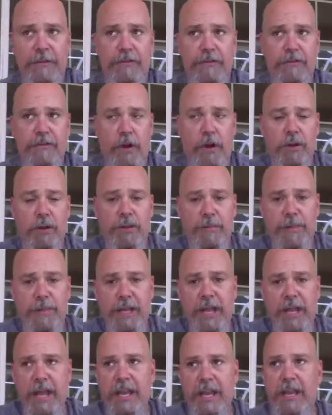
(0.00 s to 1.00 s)
and start at the
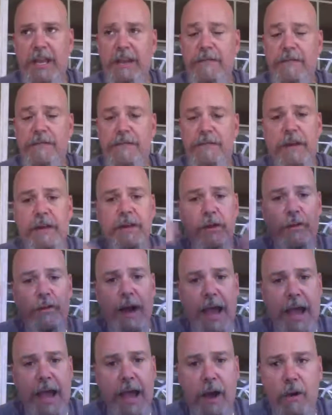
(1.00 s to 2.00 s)
beginning and
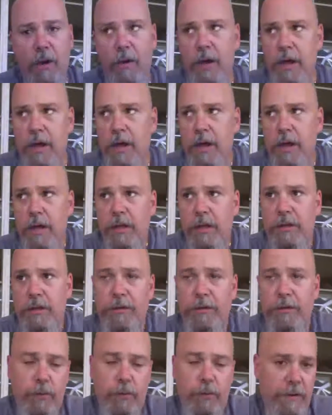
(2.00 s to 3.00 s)
figure out
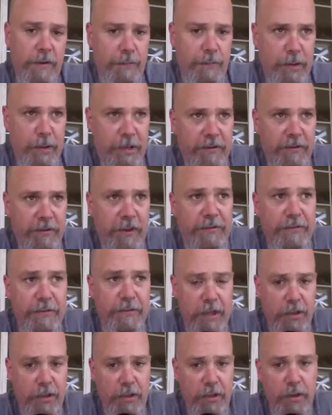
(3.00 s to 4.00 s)
the sort of
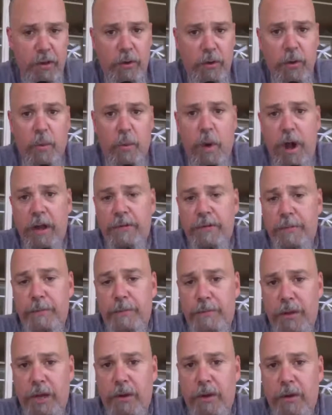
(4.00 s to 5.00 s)
business that you
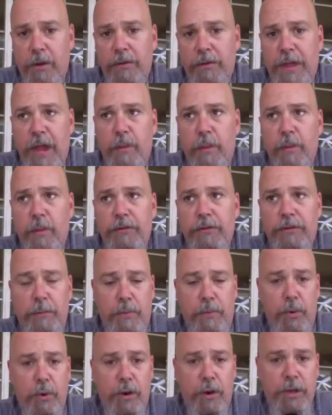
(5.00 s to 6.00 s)
want to build that will
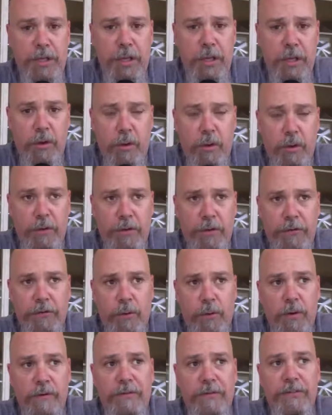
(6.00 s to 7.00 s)
support you or the
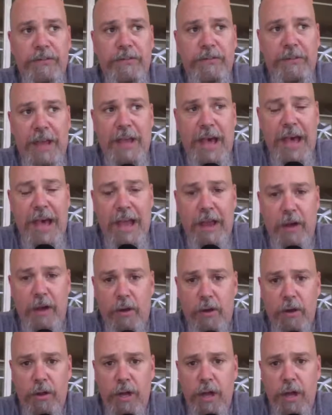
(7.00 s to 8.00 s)
sort of
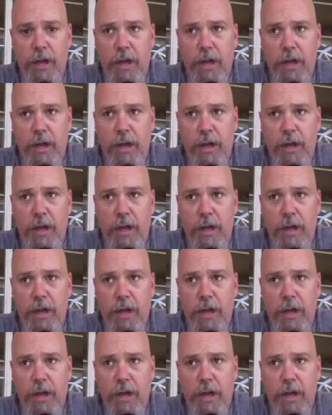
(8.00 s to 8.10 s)
style